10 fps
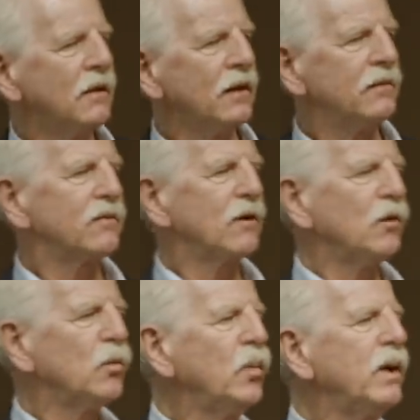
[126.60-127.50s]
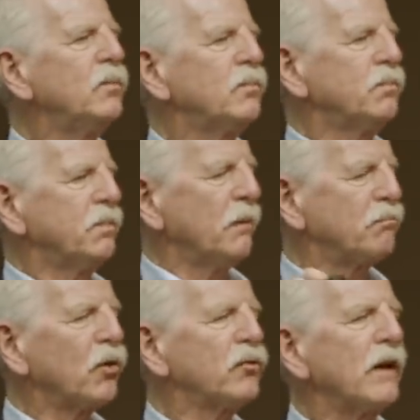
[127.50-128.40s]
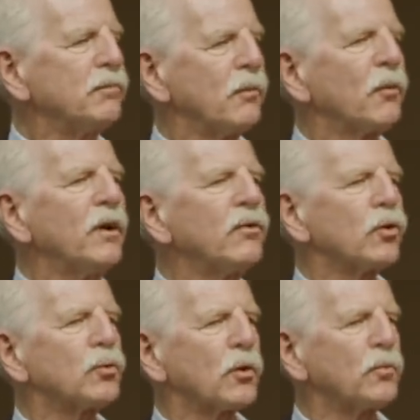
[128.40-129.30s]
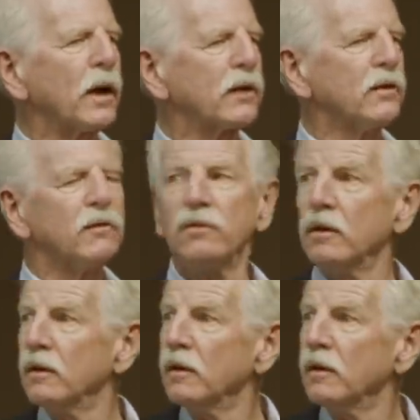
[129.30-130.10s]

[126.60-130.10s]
And so we approach that from a research perspective